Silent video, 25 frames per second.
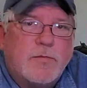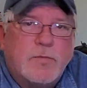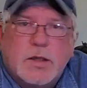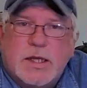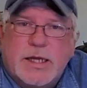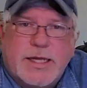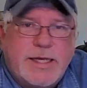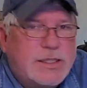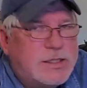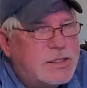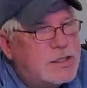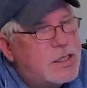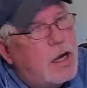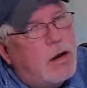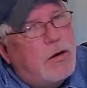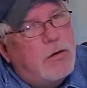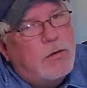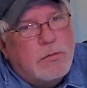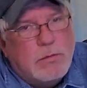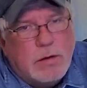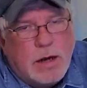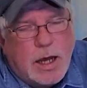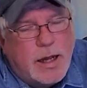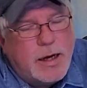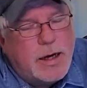Please
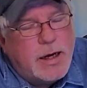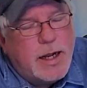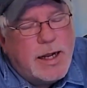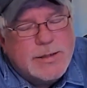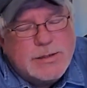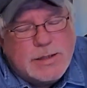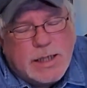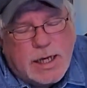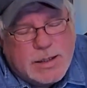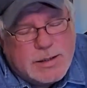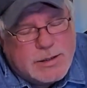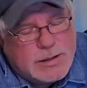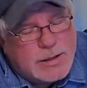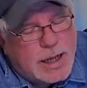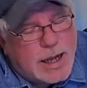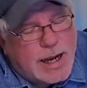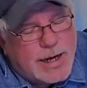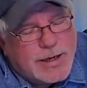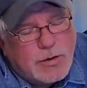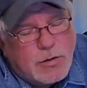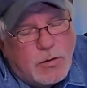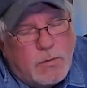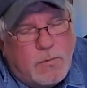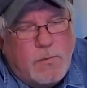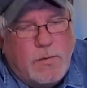don't. I
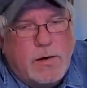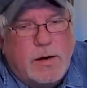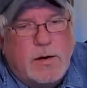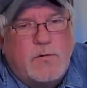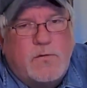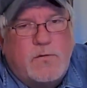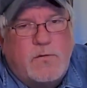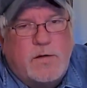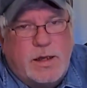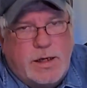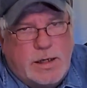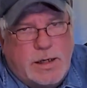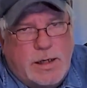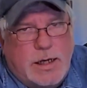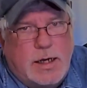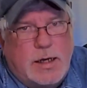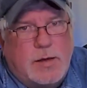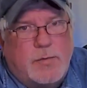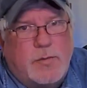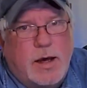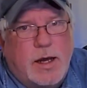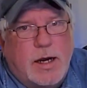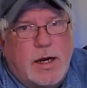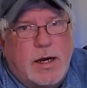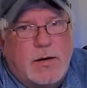don't want to offend
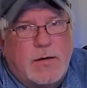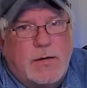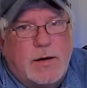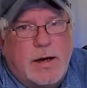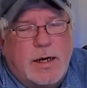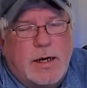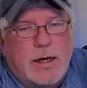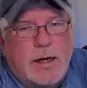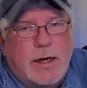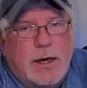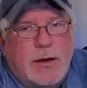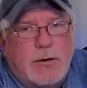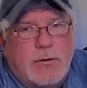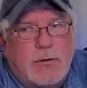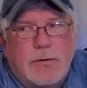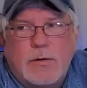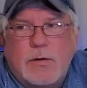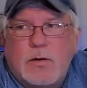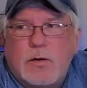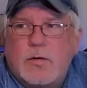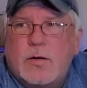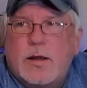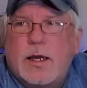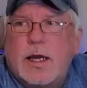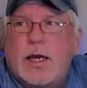anybody right now,
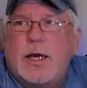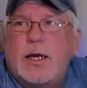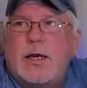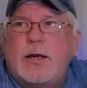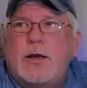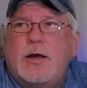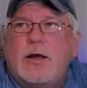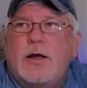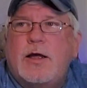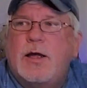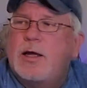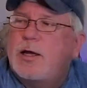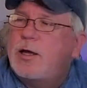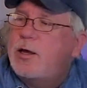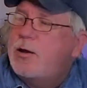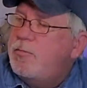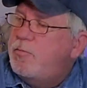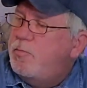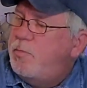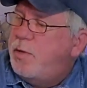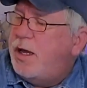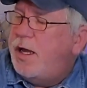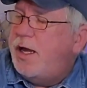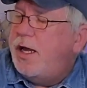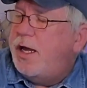okay?
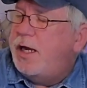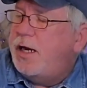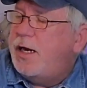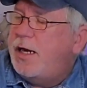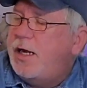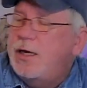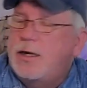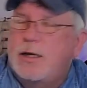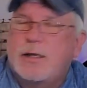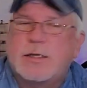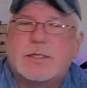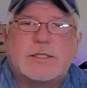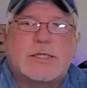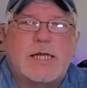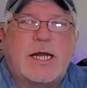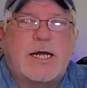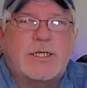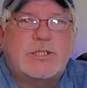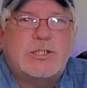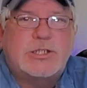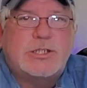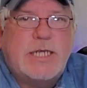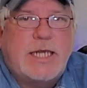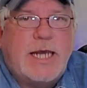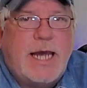But it looks like
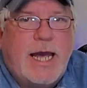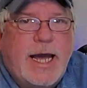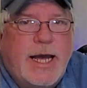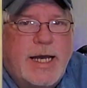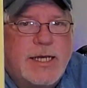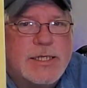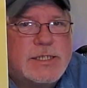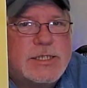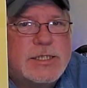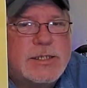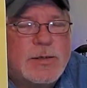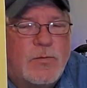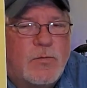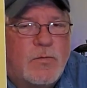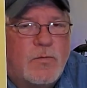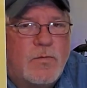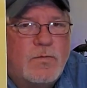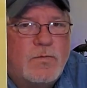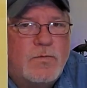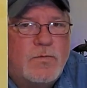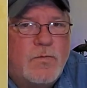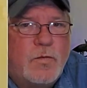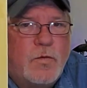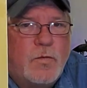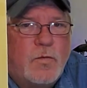she has some
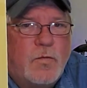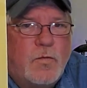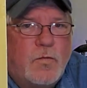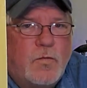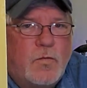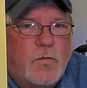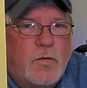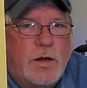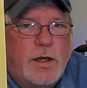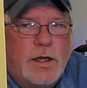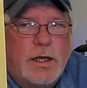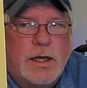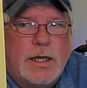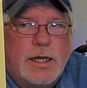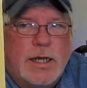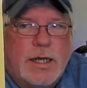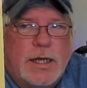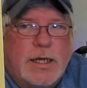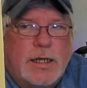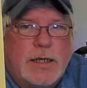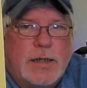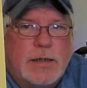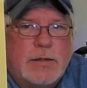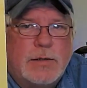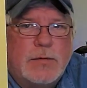
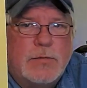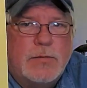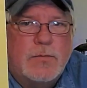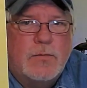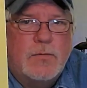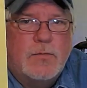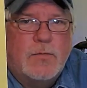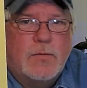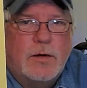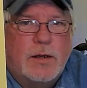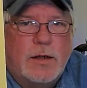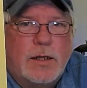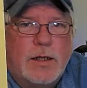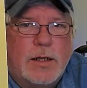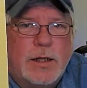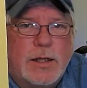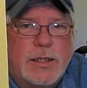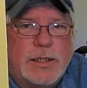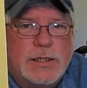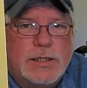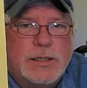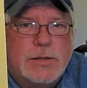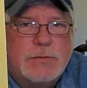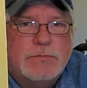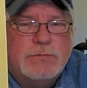really, really
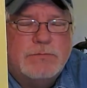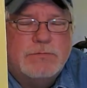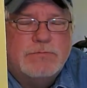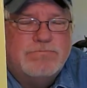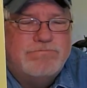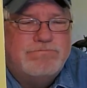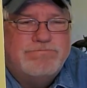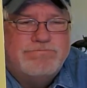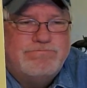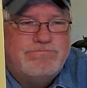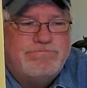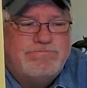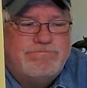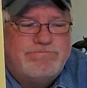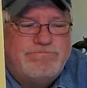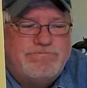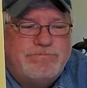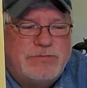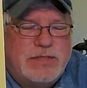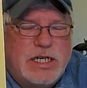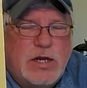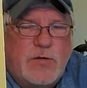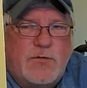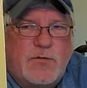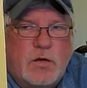
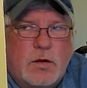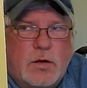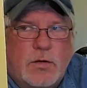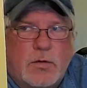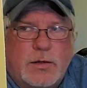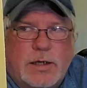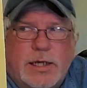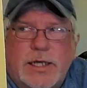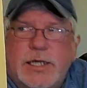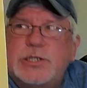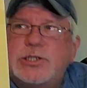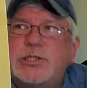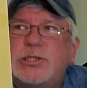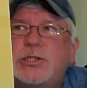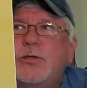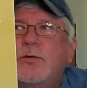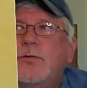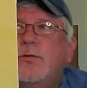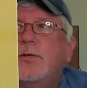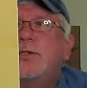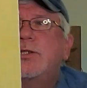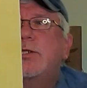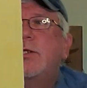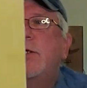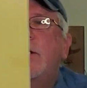difficult
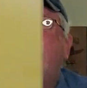issues.